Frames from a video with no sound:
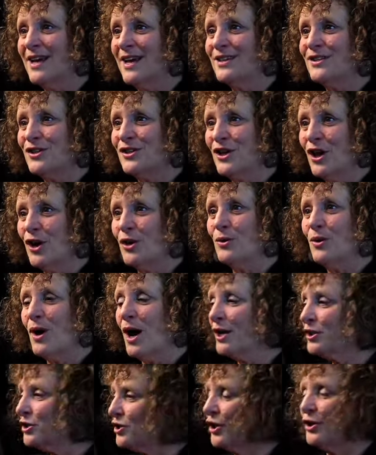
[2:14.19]
So
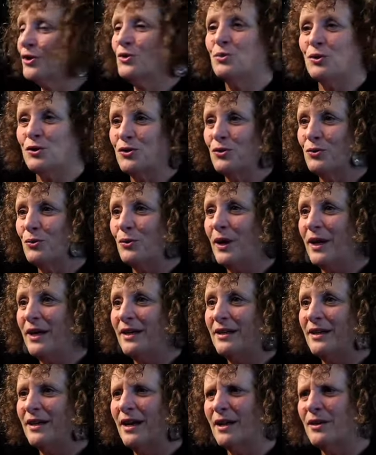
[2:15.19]
I chose what to
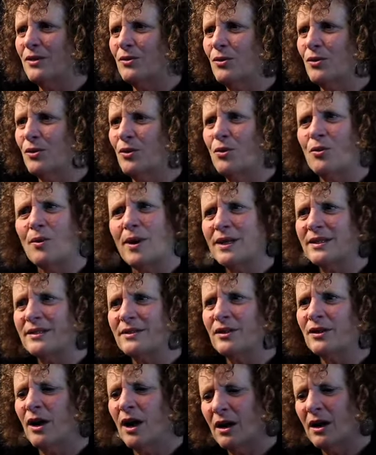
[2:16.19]
read, and I thought
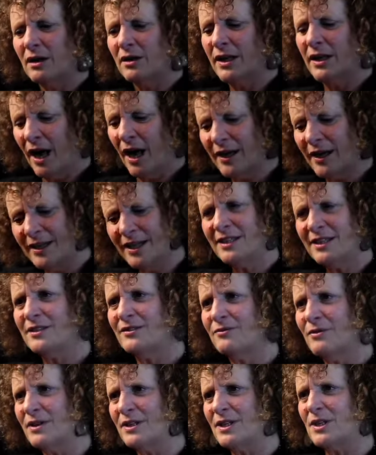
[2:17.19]
always, I need
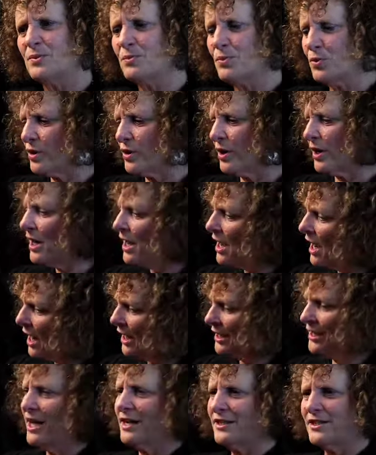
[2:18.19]
to read this book, or
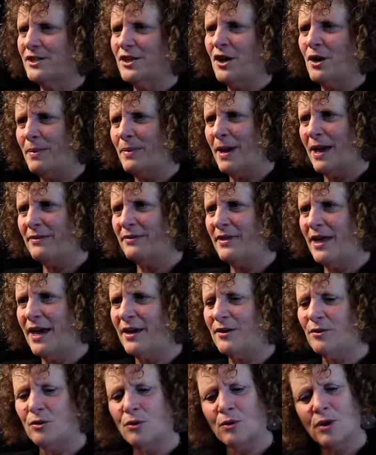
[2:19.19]
I'd like to know about
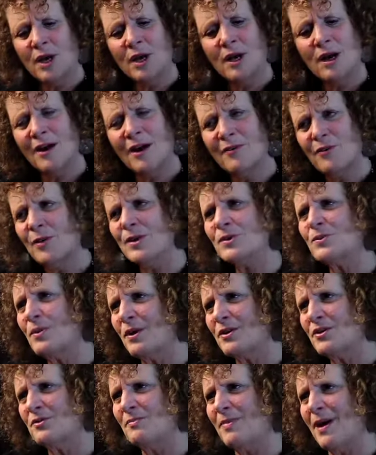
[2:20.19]
that, or I've always
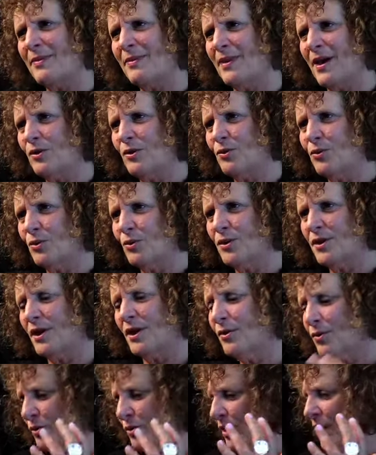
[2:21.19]
wondered about that
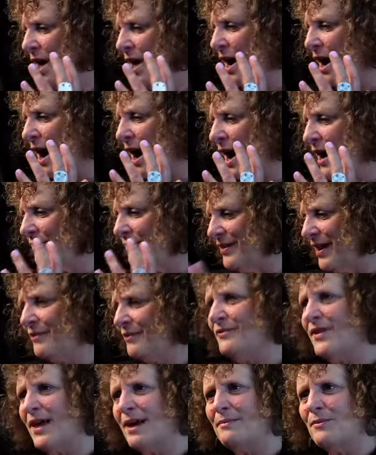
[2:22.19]
author, or I've
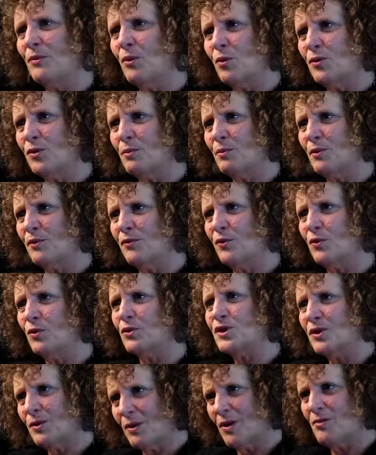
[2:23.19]
loved that author before,
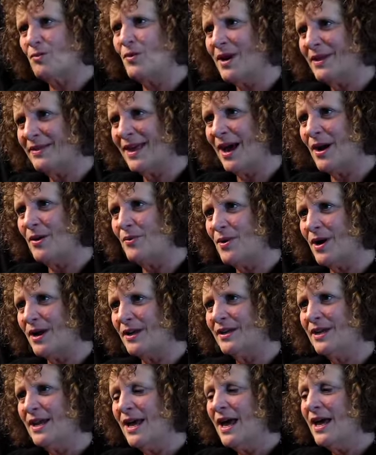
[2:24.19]
so I'll read that
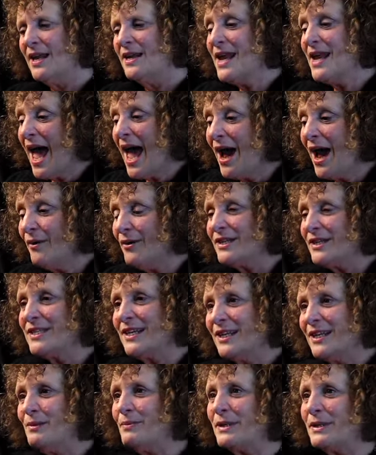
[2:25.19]
one. Now it's
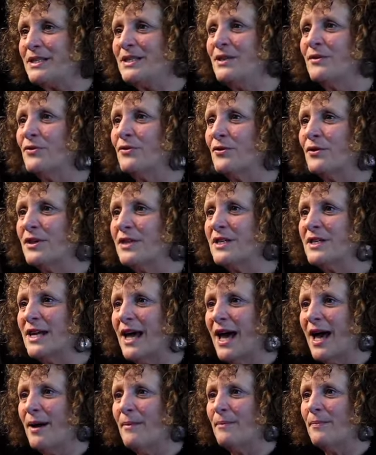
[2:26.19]
a little bit different.
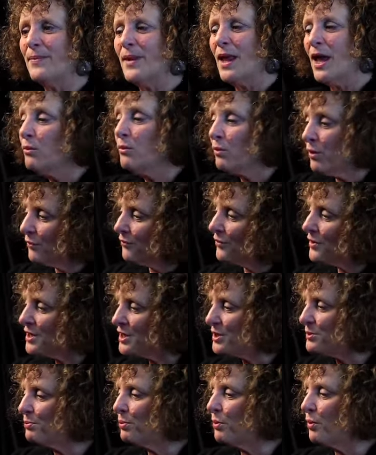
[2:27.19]
For
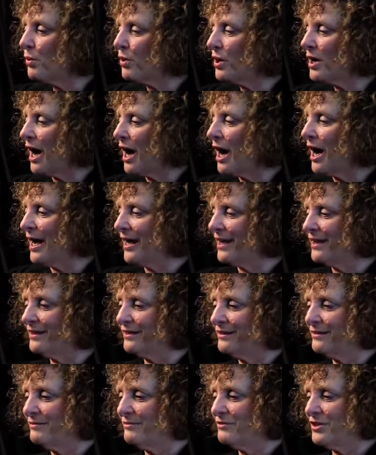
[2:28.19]
this book,
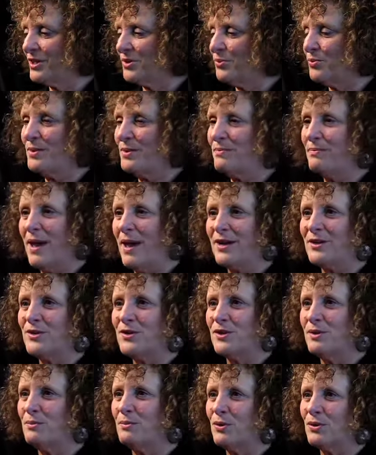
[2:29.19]
I just went back
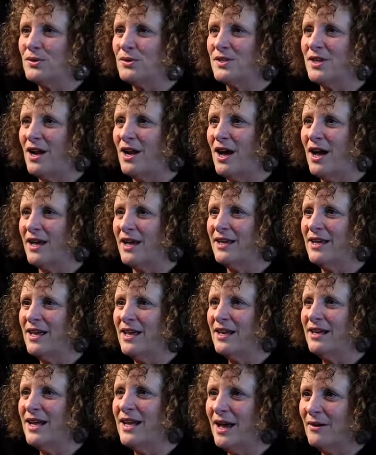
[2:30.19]
to the books that I
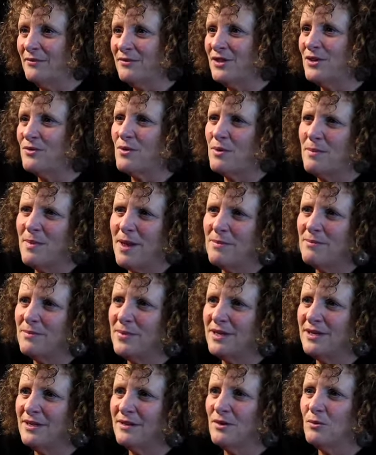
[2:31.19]
loved and
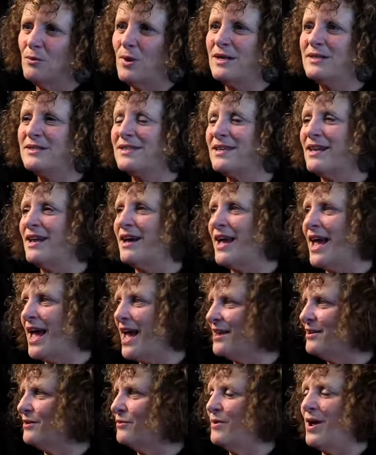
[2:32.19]
remembered, and the ones that I
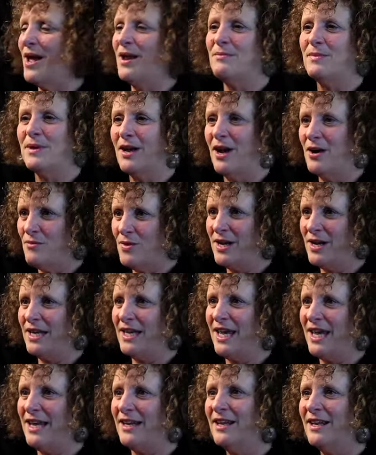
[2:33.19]
had around me, I read
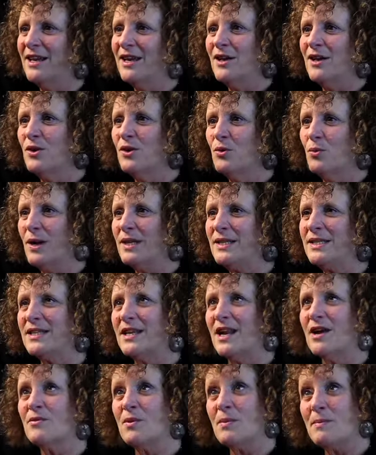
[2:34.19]
again. The ones
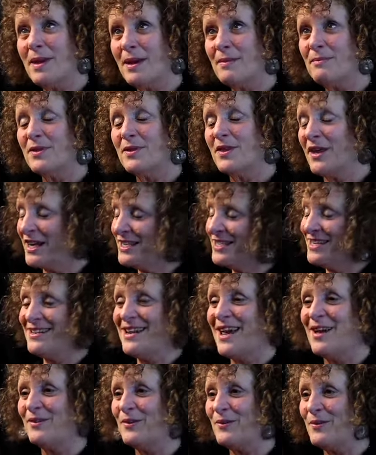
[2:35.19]
that I remembered that I
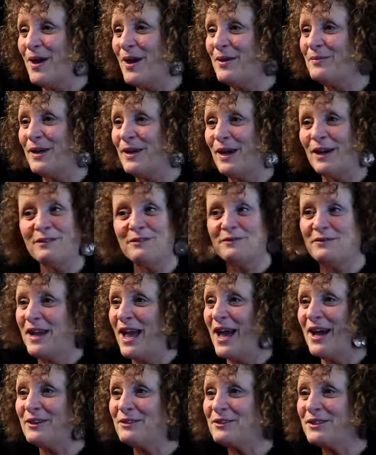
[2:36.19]
didn't have around me, I
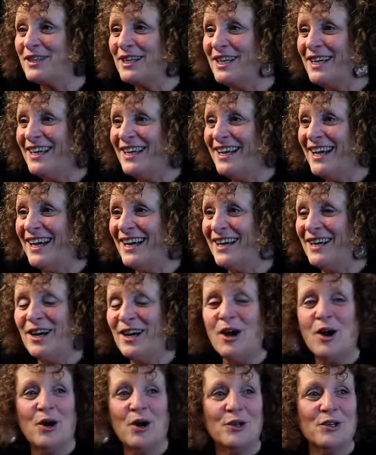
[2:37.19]
found
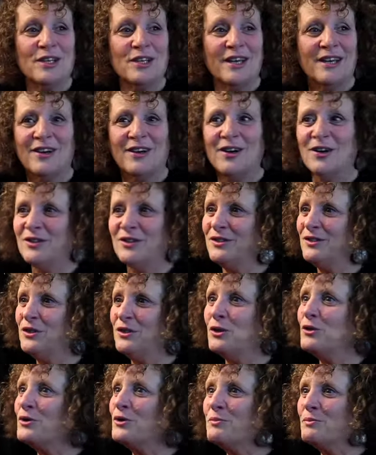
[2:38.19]
on
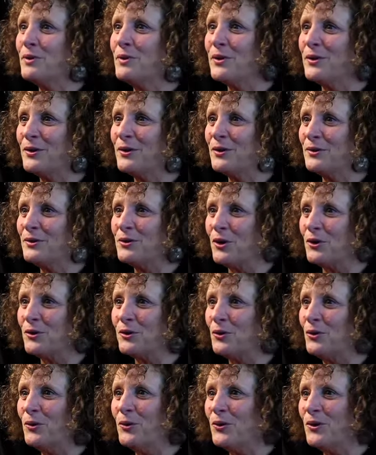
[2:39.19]

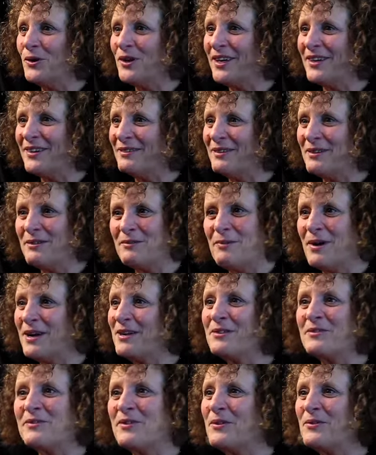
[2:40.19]
Gutenberg.org, a
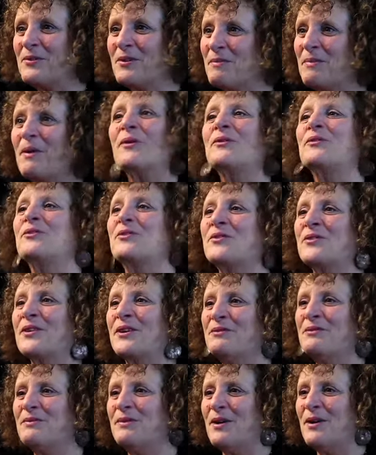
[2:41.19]
wonderful
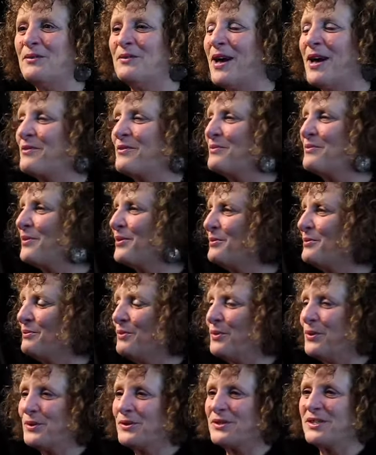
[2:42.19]
repository of out-of-print
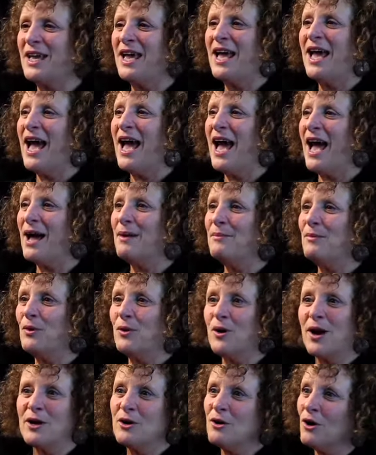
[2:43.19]
books,
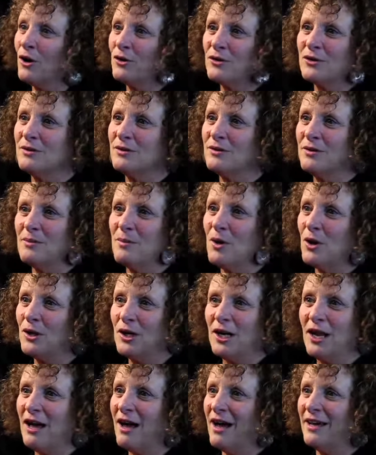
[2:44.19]
or I got them
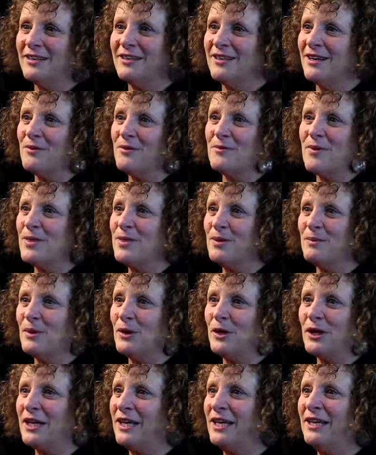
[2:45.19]
online and I read them
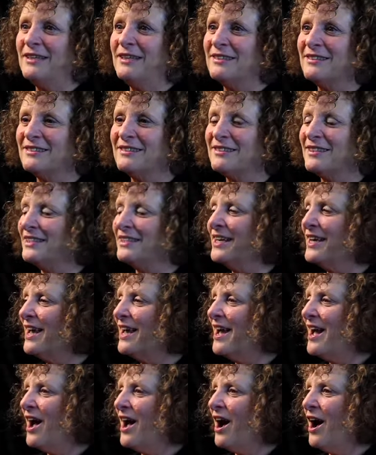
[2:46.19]
on a Kindle, and
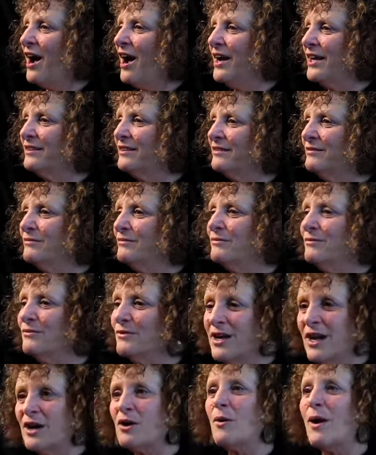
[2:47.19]
I
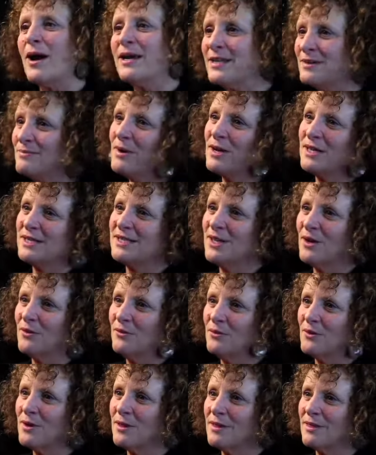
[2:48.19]
reacquainted
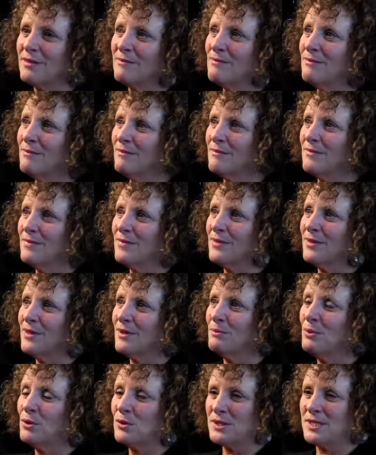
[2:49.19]
myself with
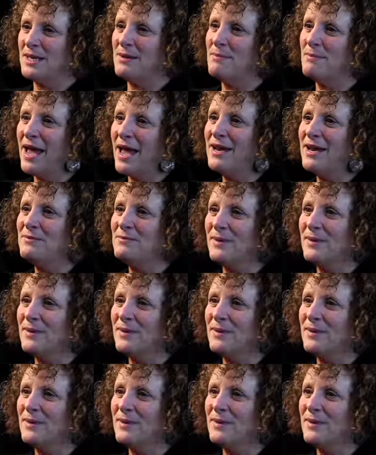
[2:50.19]
the books that made